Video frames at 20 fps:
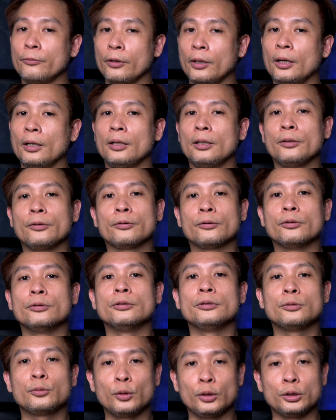it could
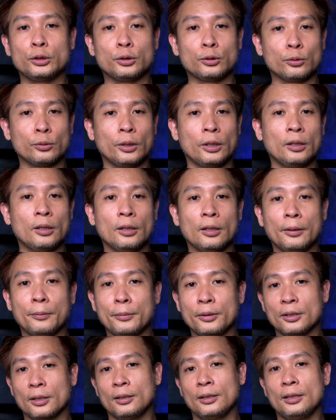switch to it
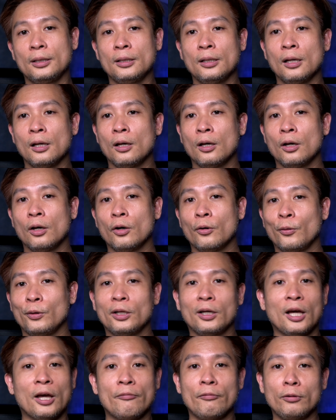immediately without
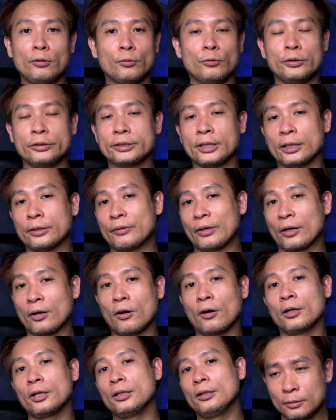having to restart the
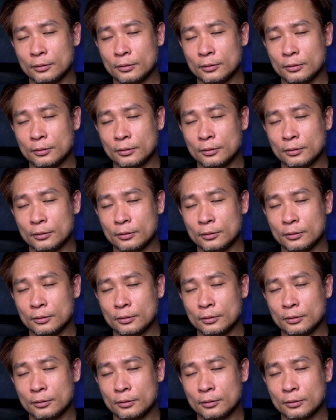recording.